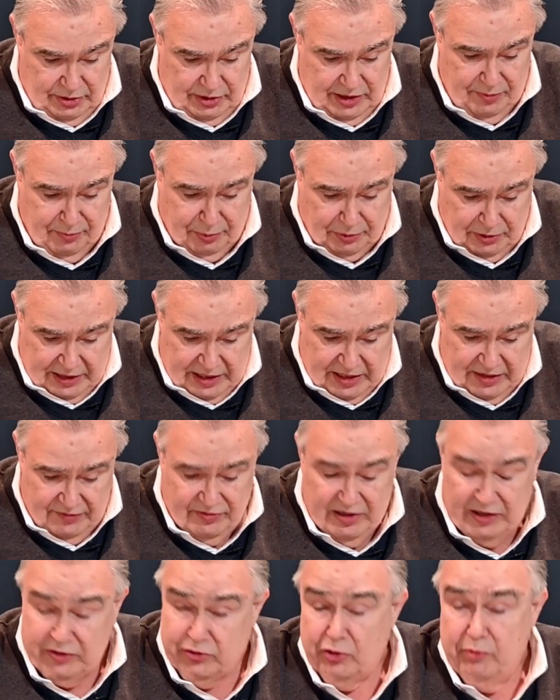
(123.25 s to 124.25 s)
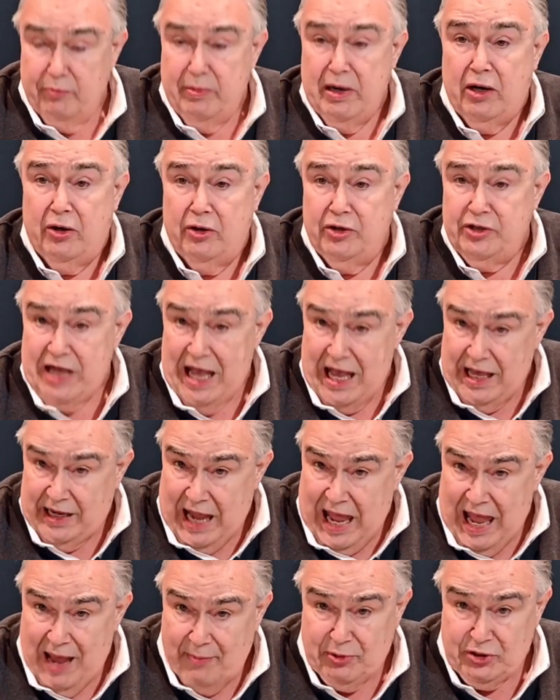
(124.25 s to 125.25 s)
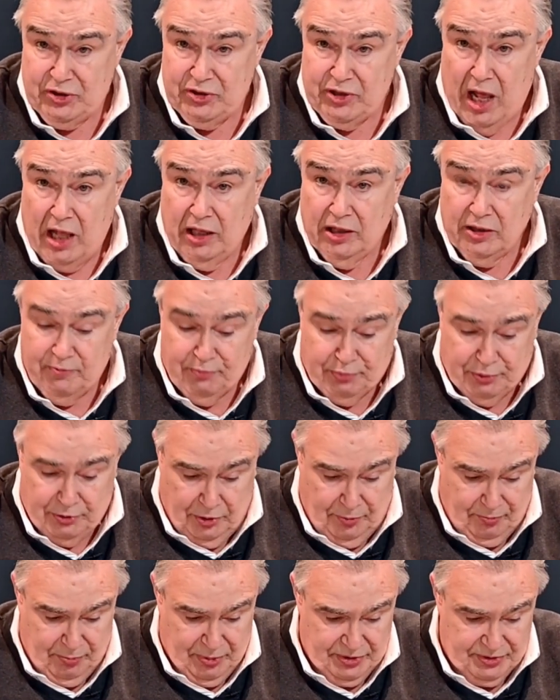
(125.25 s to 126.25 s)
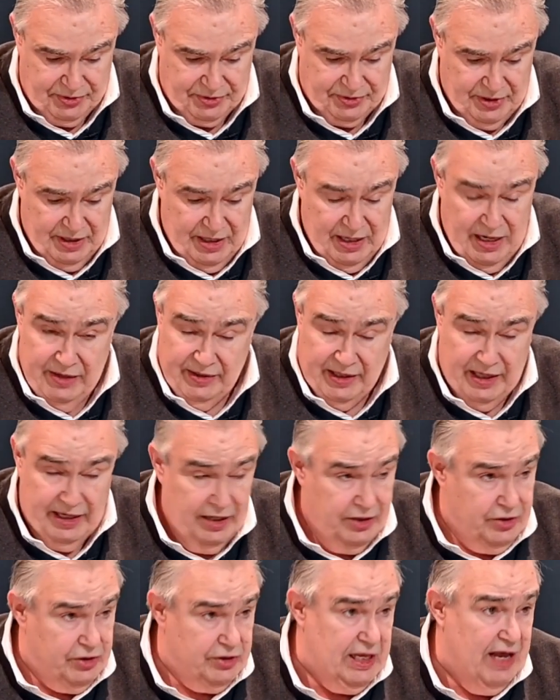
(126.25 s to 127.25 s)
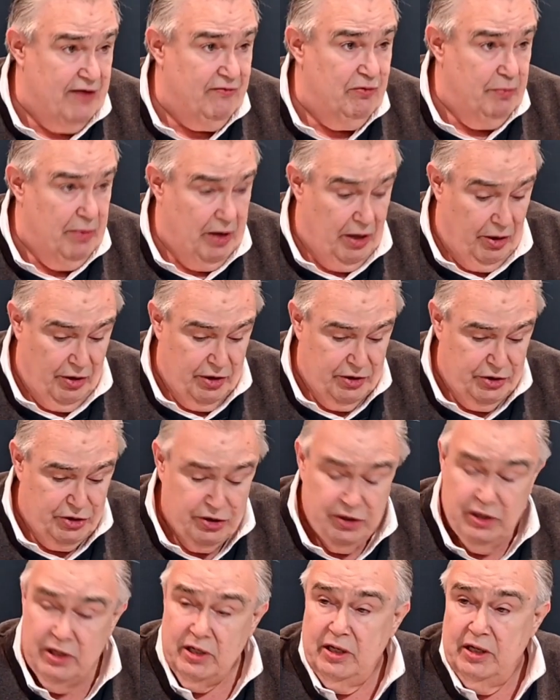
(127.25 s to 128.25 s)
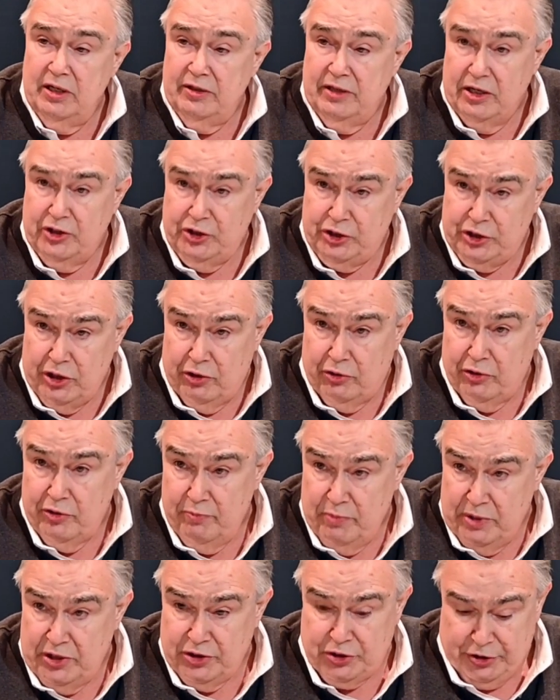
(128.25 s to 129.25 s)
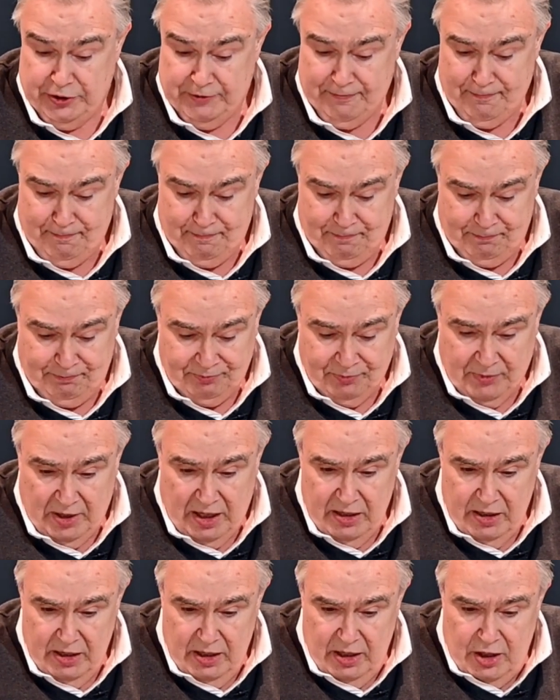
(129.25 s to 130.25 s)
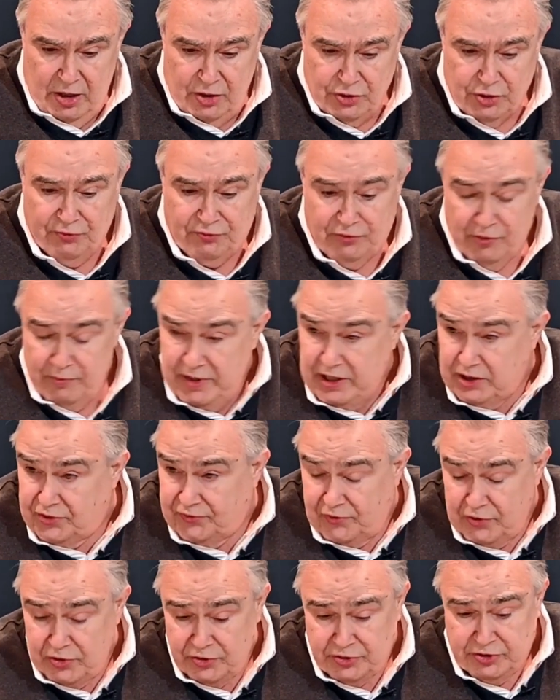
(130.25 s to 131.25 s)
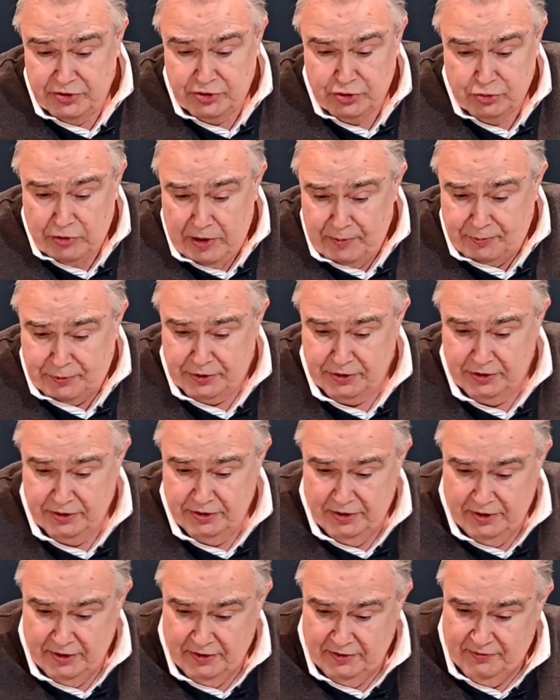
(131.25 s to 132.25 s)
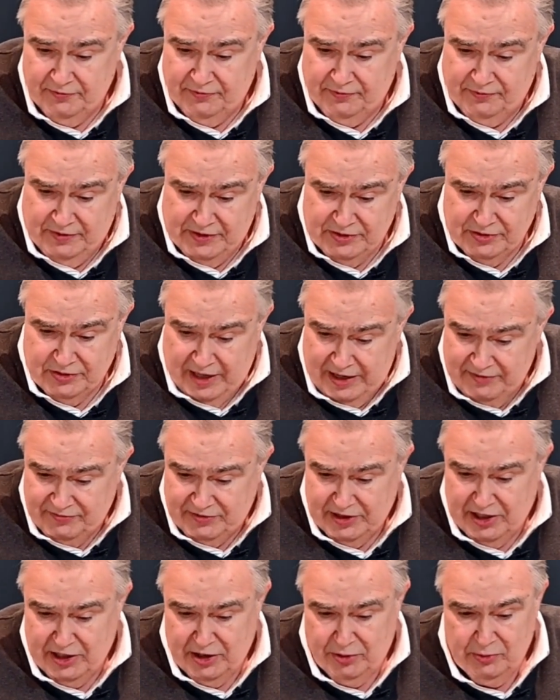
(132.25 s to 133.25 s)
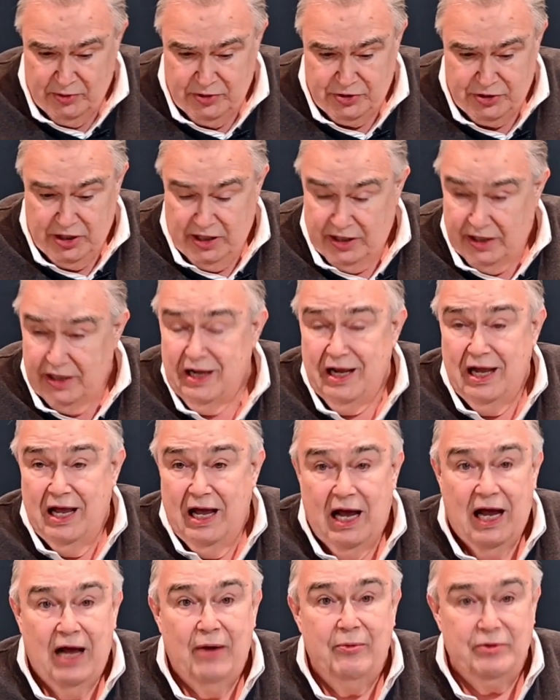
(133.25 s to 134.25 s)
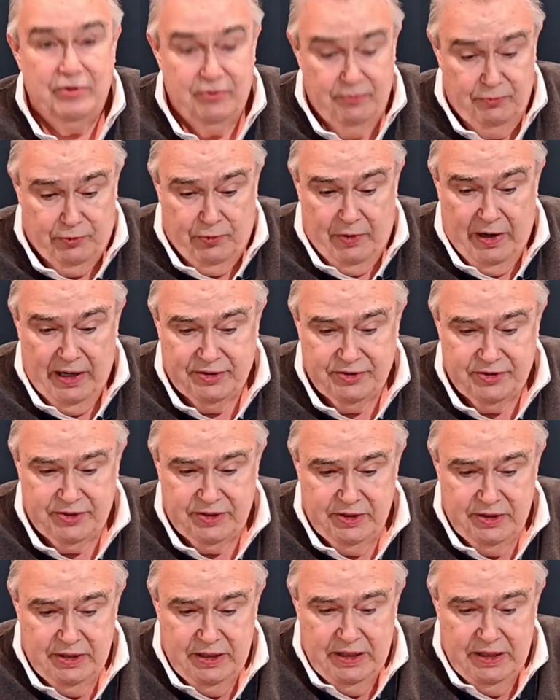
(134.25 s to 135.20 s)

He believed that their marriage had apostolic purpose. They didn't just have a marriage, they shared a mission. So from Nick's first description of his life together with Jen, I was impressed.